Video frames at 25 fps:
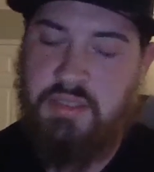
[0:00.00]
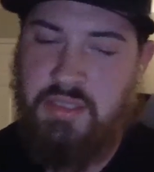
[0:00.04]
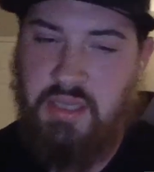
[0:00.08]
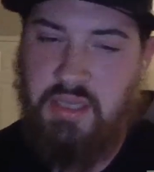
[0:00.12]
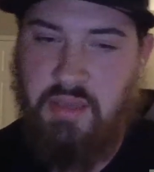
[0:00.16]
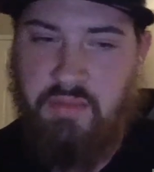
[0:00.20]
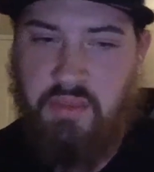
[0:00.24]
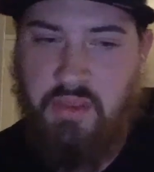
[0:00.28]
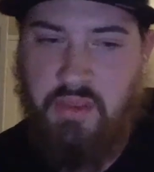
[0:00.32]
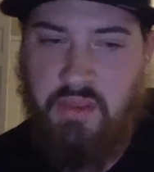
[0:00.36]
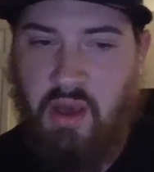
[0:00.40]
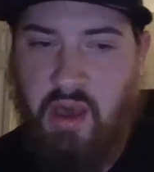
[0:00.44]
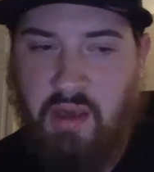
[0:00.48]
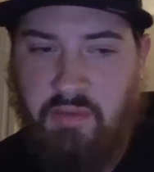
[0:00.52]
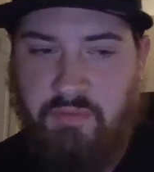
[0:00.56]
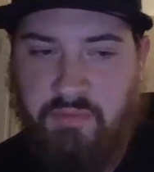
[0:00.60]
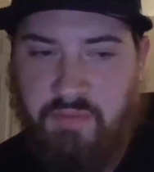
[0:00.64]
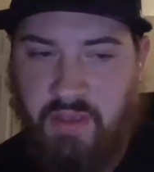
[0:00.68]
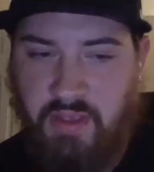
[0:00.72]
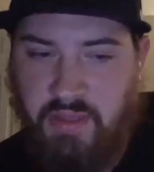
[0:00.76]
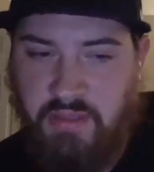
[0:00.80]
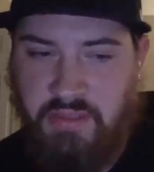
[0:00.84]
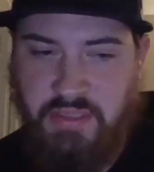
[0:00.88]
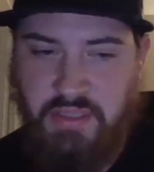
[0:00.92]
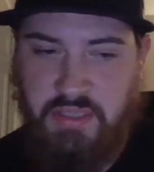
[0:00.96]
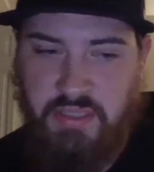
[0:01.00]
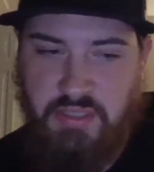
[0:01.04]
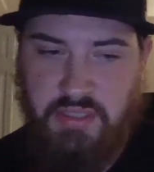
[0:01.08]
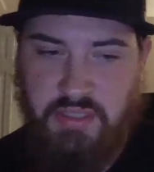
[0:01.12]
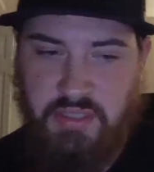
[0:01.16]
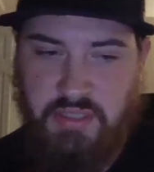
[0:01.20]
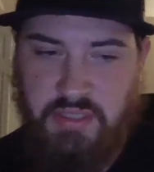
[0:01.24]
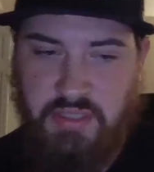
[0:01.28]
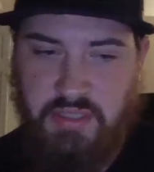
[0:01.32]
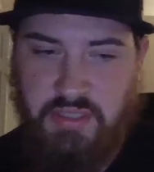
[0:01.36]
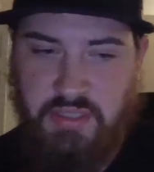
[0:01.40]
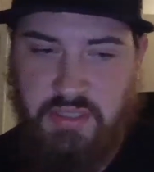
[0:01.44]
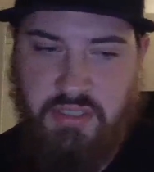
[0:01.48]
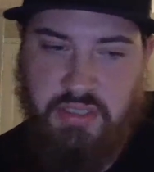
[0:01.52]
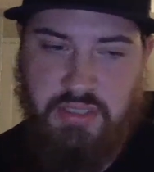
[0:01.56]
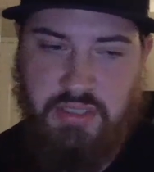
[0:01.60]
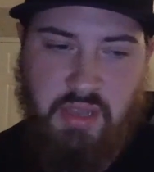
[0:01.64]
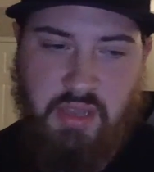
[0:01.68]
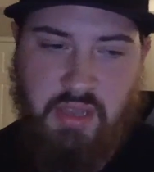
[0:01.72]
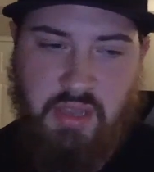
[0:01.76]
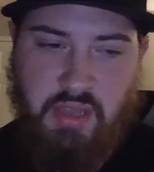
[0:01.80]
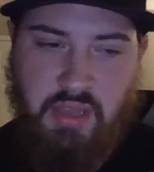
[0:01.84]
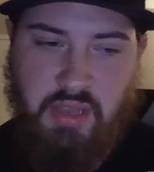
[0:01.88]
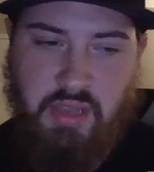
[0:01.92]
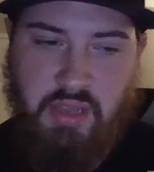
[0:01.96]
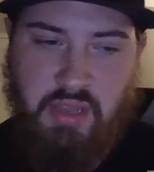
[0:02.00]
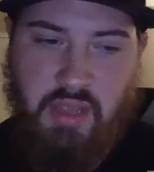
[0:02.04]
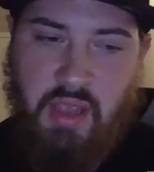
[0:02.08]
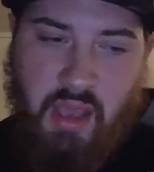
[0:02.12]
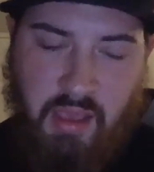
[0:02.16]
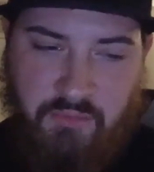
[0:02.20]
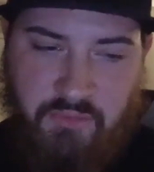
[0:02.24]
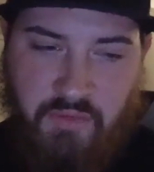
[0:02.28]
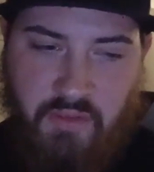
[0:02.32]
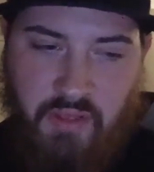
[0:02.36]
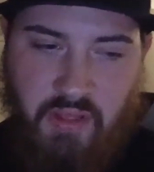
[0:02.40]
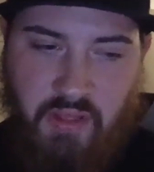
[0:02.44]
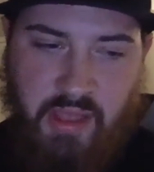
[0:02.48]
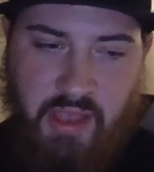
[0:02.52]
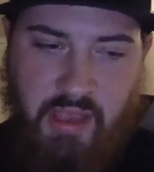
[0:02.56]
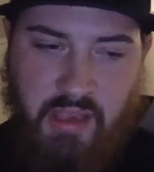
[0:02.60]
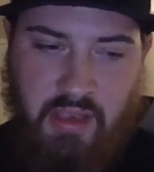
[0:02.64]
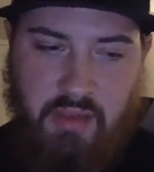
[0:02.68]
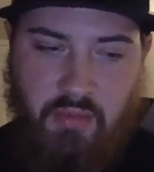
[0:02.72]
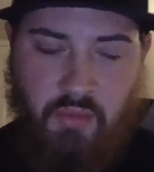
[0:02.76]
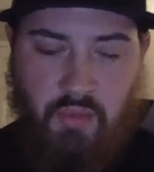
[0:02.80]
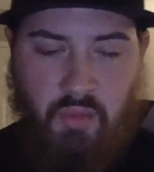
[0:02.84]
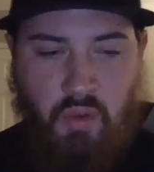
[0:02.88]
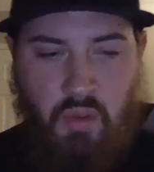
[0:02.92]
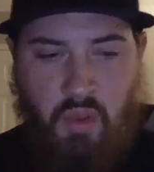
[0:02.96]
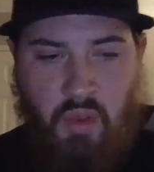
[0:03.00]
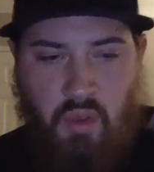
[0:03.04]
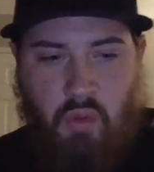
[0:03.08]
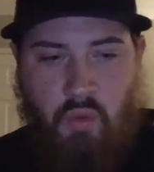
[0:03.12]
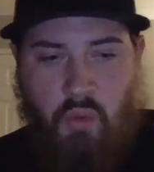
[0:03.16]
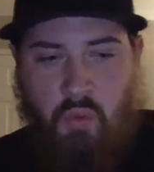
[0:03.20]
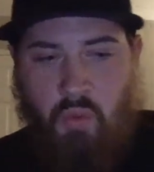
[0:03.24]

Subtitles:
of the offense. It's just, I feel like